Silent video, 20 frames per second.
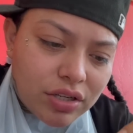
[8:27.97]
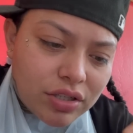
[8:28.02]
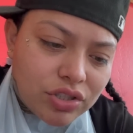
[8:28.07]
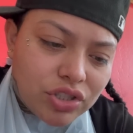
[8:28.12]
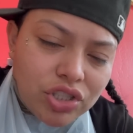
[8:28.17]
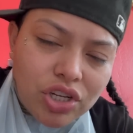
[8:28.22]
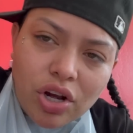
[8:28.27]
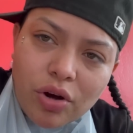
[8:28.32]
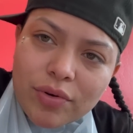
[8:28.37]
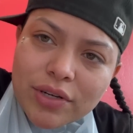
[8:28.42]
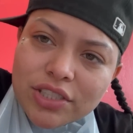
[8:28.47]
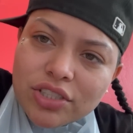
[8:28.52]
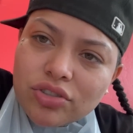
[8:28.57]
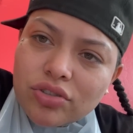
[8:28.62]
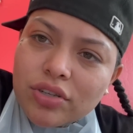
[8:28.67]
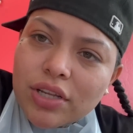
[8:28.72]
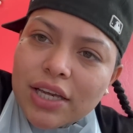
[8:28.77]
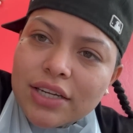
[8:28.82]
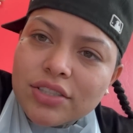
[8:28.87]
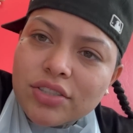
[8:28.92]
she always
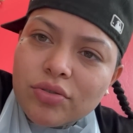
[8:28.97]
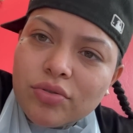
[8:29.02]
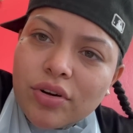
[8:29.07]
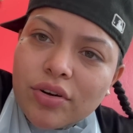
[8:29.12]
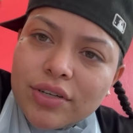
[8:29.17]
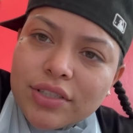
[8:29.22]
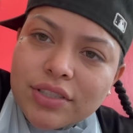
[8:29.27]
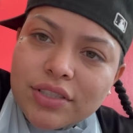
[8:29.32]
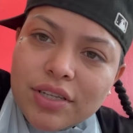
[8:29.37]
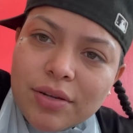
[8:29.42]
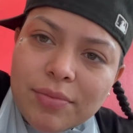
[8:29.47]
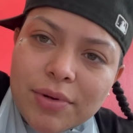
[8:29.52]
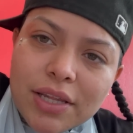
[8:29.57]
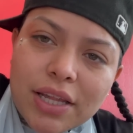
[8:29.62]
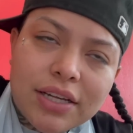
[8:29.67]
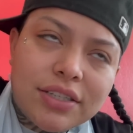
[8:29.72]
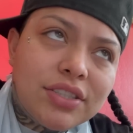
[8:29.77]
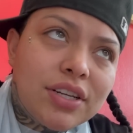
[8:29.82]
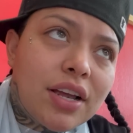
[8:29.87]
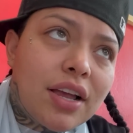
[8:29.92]
knew, like, she would always see me,
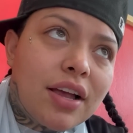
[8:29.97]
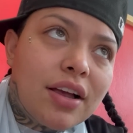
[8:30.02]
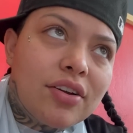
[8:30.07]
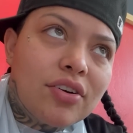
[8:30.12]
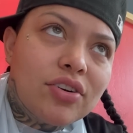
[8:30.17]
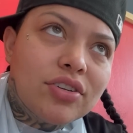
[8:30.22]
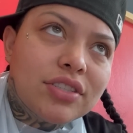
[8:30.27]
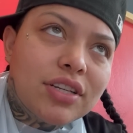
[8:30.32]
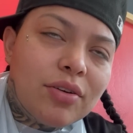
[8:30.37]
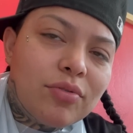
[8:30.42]
like, check that girls.